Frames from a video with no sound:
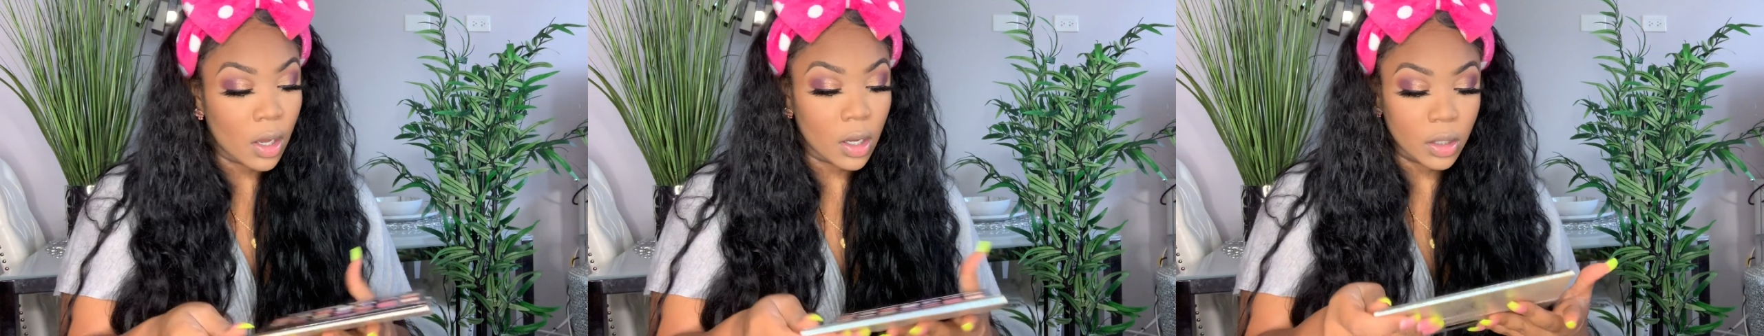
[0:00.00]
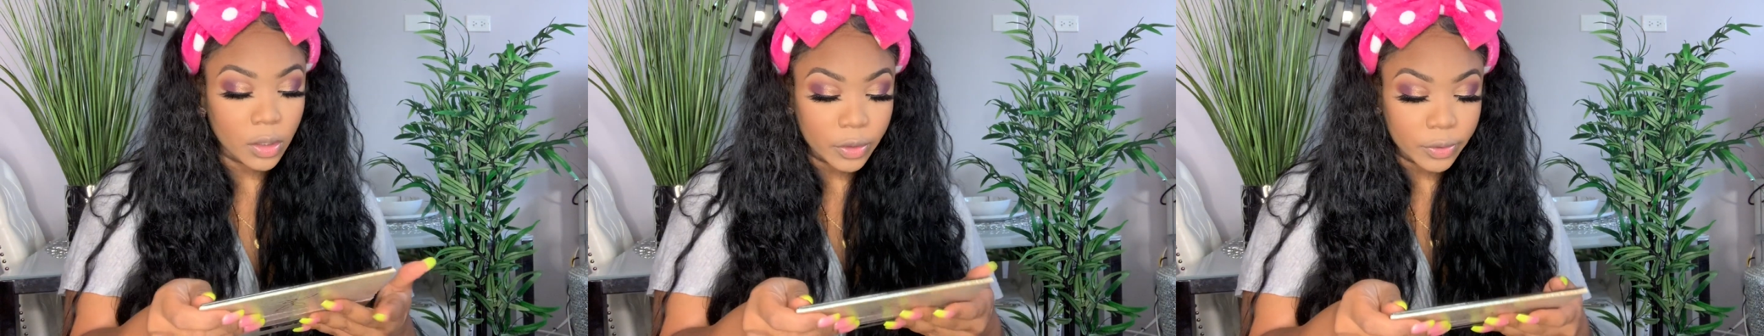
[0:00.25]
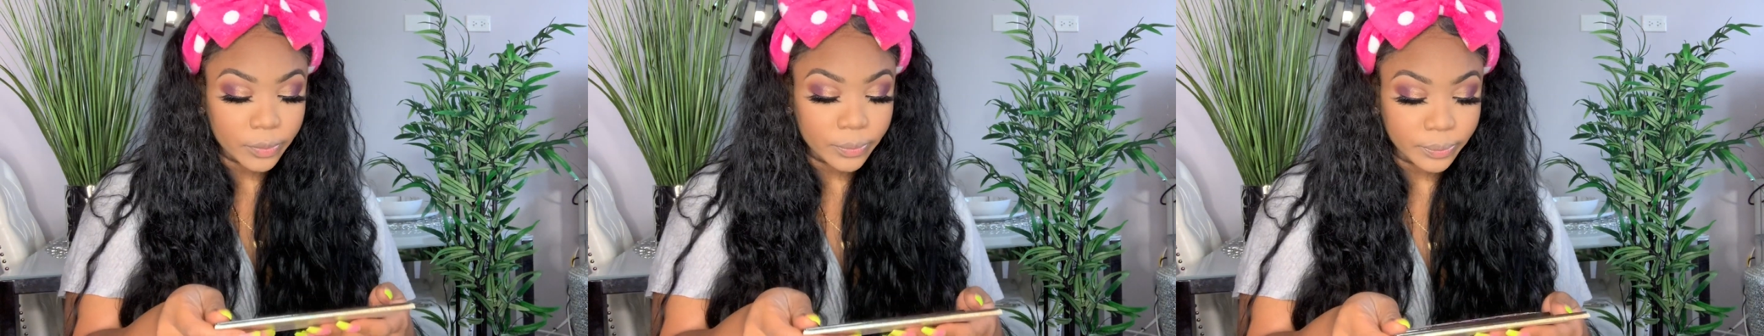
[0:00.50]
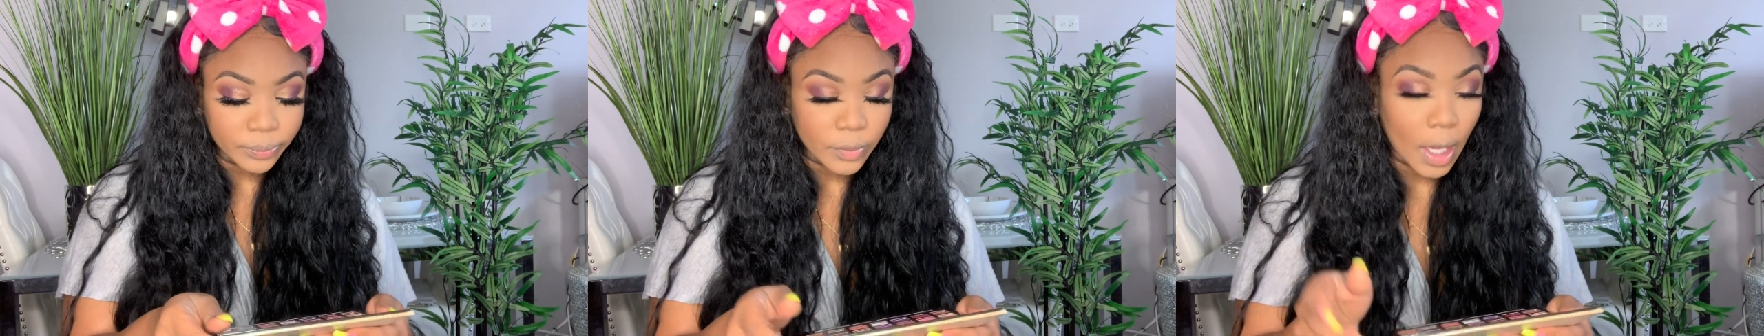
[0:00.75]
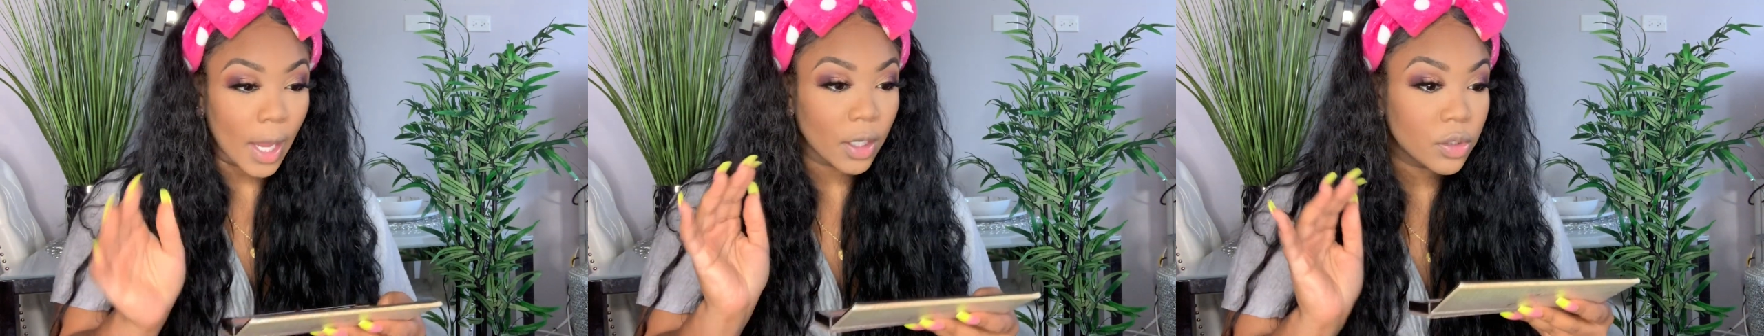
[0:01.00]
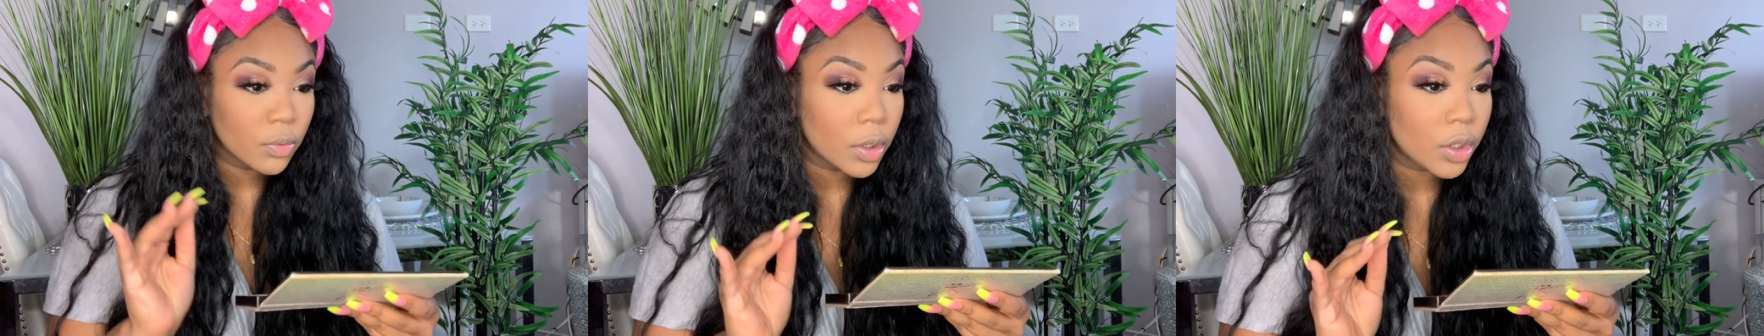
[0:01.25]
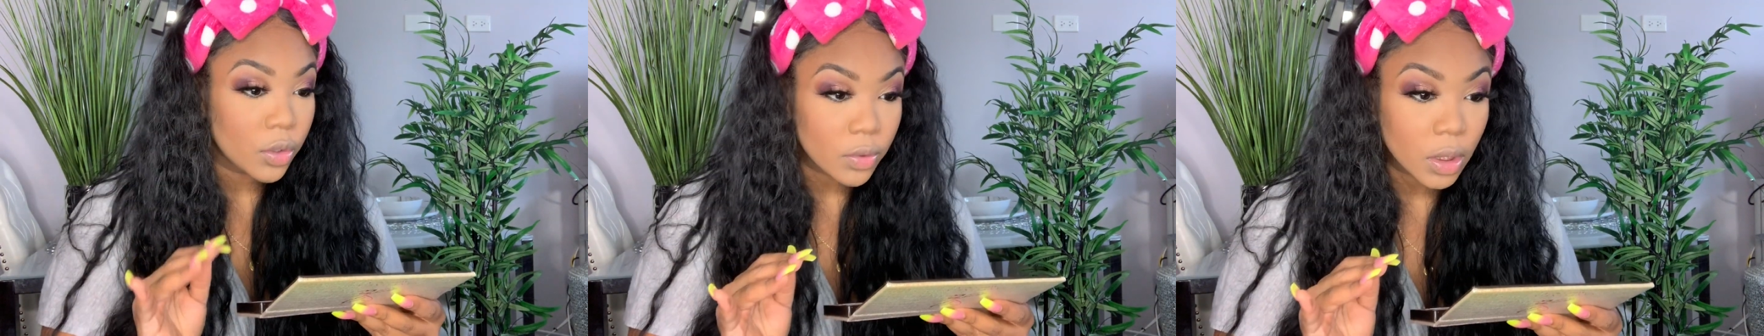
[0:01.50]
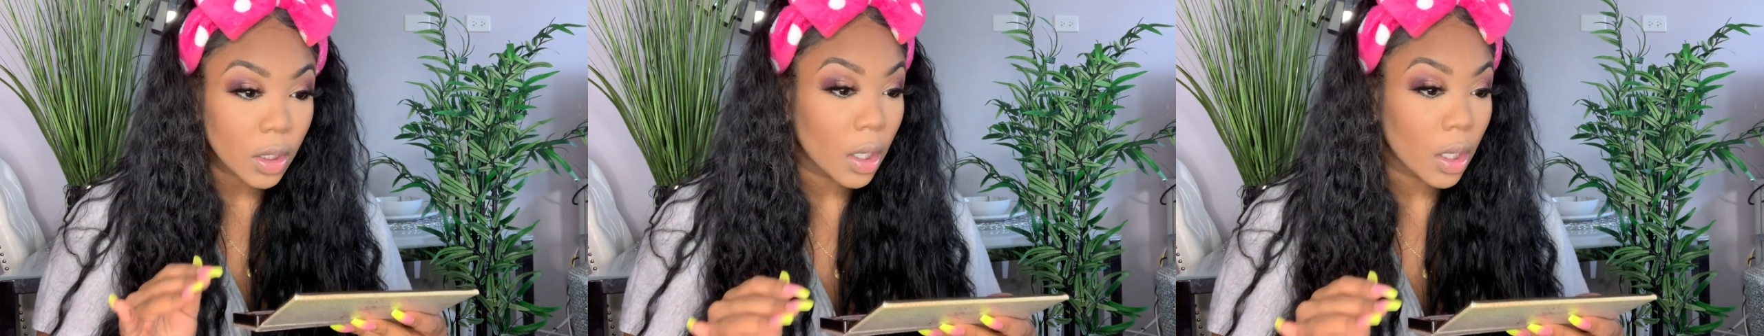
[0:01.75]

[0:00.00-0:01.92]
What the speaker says: I actually want to use a